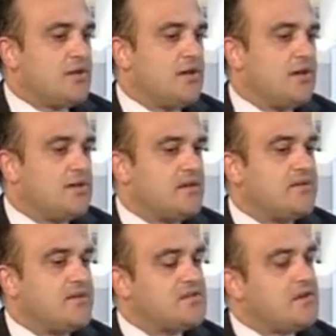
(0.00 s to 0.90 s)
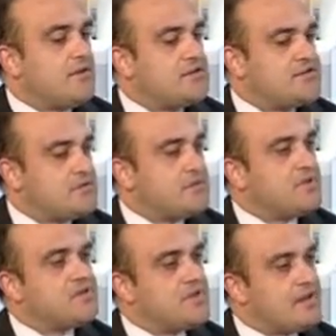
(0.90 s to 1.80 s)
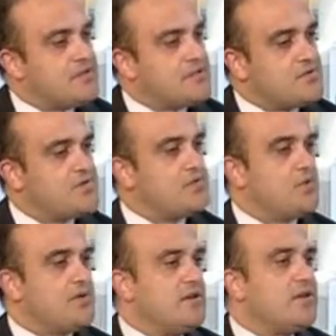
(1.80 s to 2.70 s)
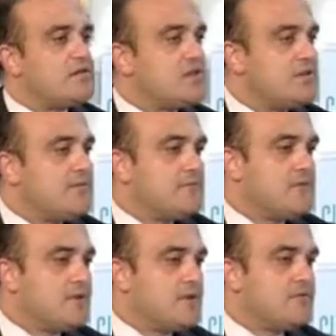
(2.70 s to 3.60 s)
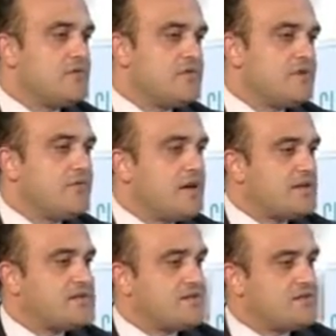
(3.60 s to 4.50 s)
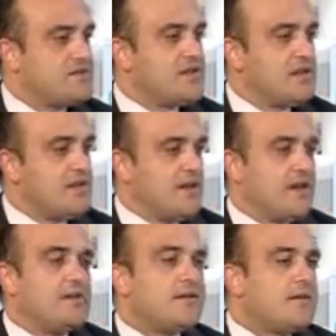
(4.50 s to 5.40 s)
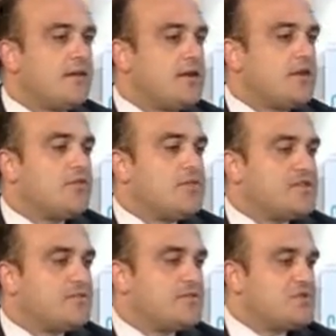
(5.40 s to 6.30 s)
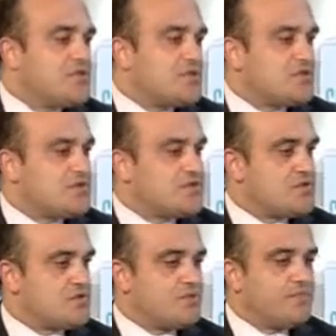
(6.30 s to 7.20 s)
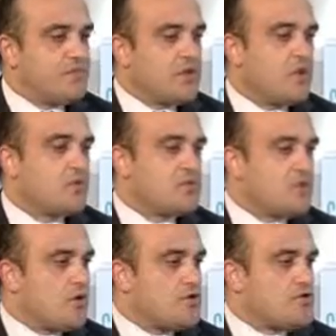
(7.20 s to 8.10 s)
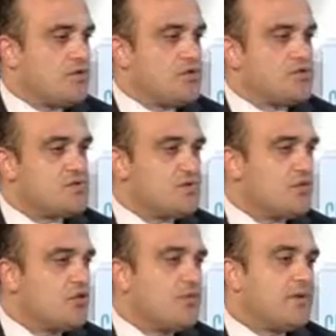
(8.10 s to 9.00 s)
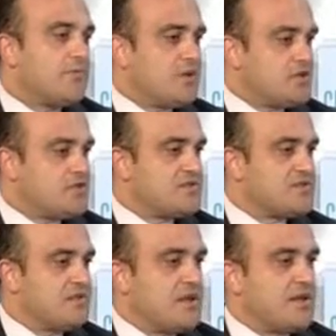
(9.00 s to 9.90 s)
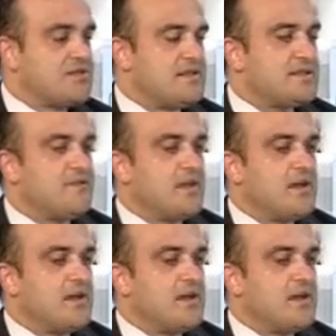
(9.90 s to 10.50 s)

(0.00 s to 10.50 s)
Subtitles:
these are surplus countries with lots of foreign reserve assets, and they're clearly in the best position to contribute to global financial stability.